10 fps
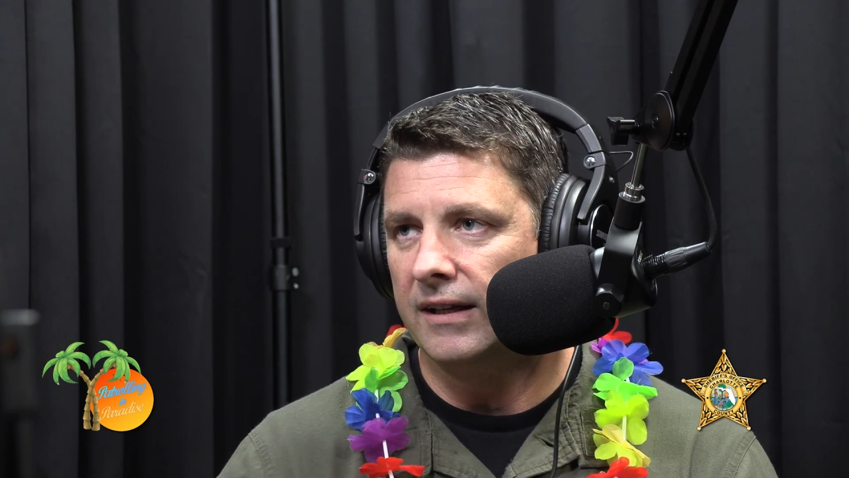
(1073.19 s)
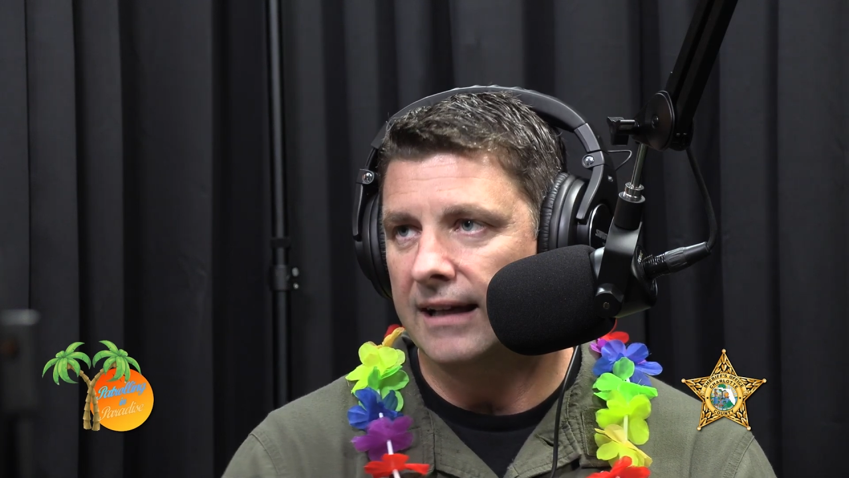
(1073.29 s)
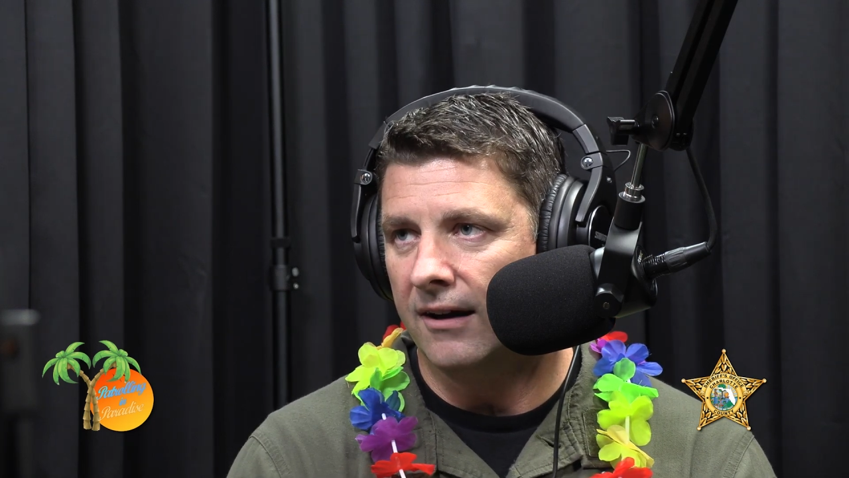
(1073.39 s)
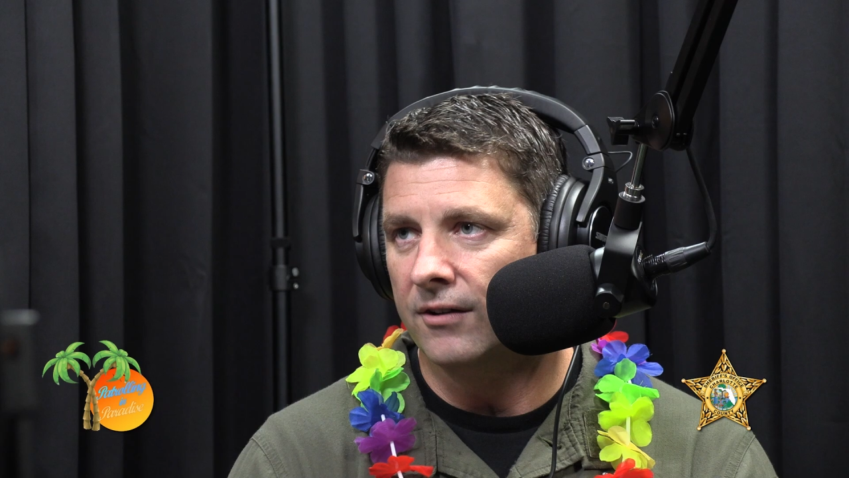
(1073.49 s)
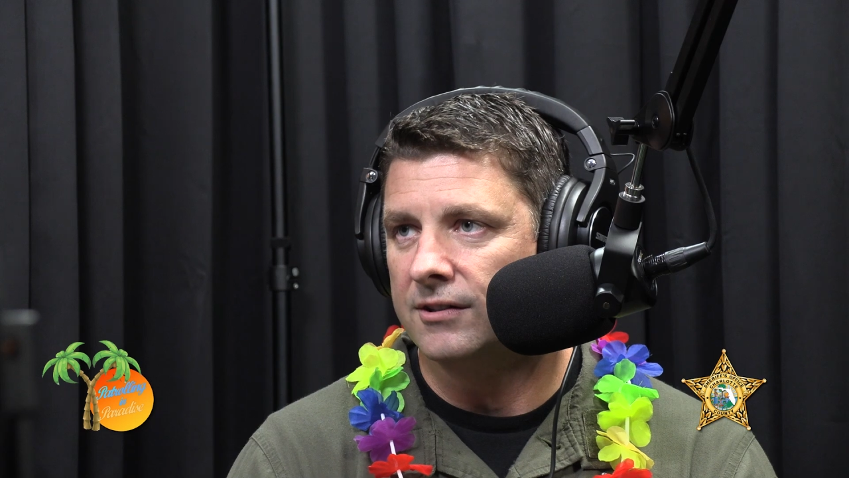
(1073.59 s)

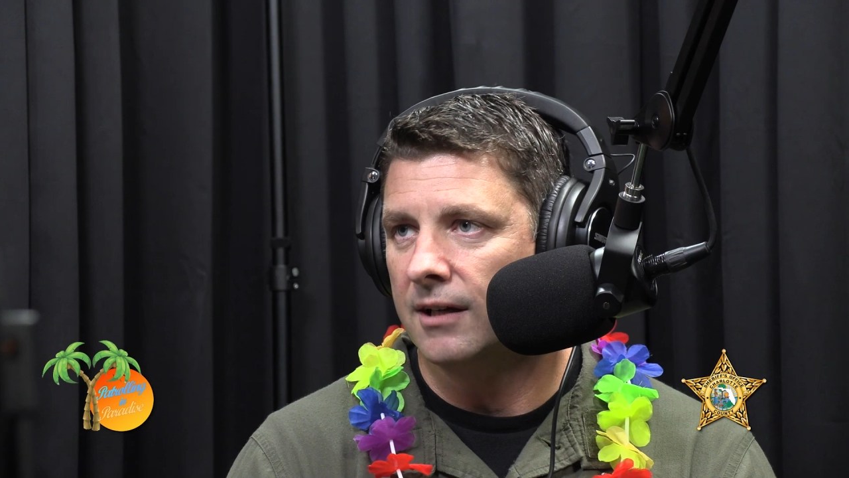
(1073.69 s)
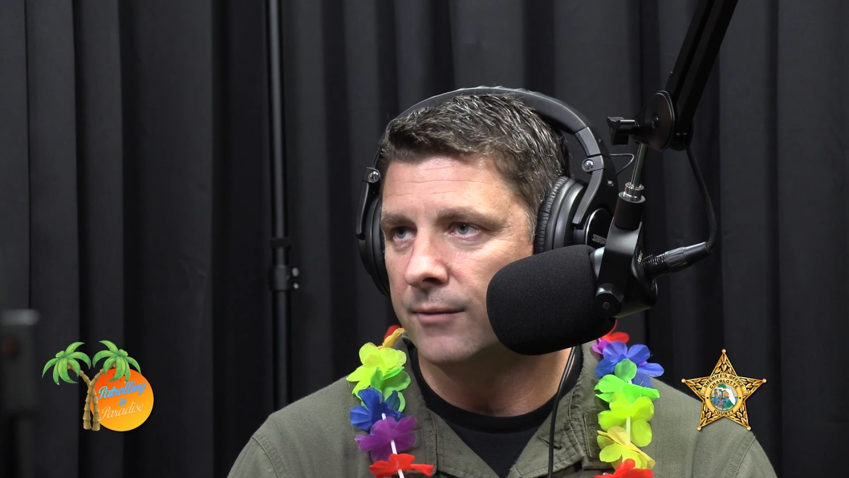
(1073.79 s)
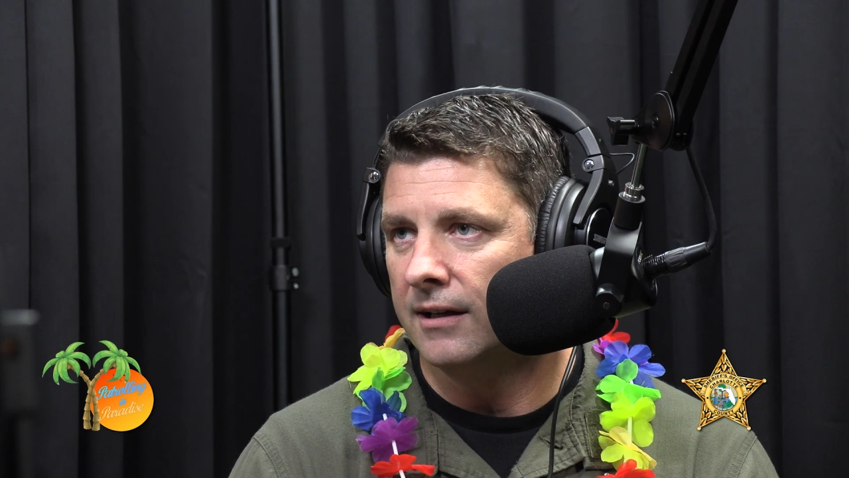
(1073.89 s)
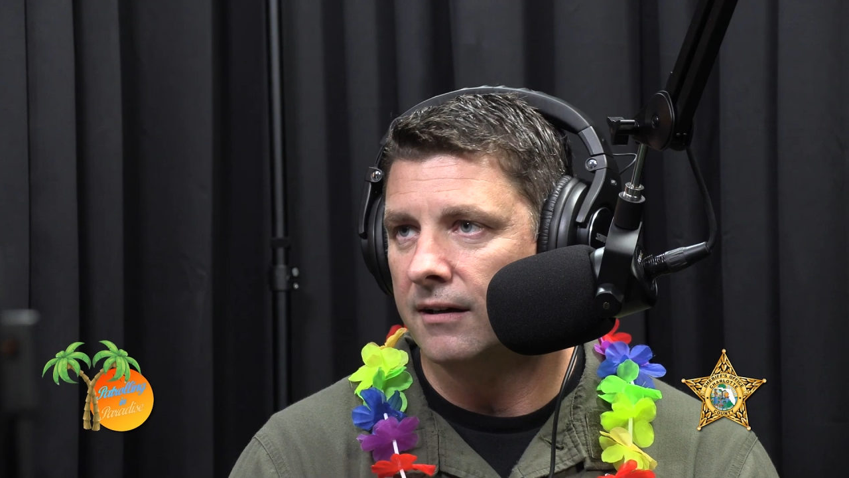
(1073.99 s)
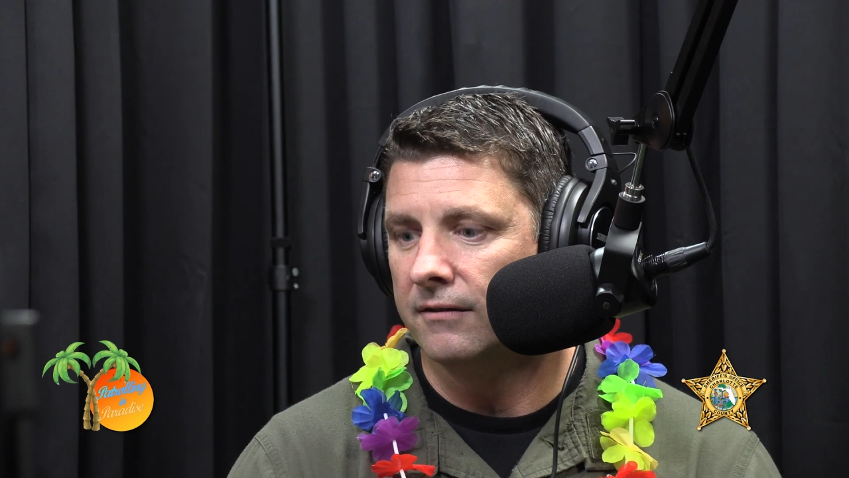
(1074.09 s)
gallons coming
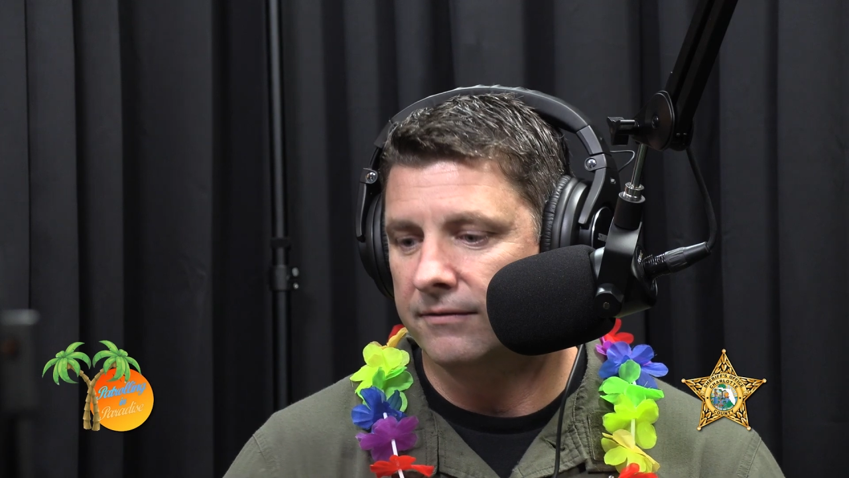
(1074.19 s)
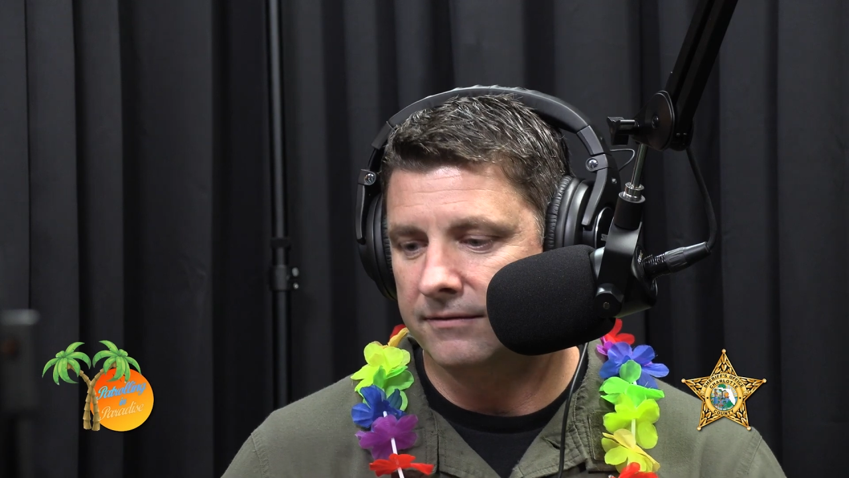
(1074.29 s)
out of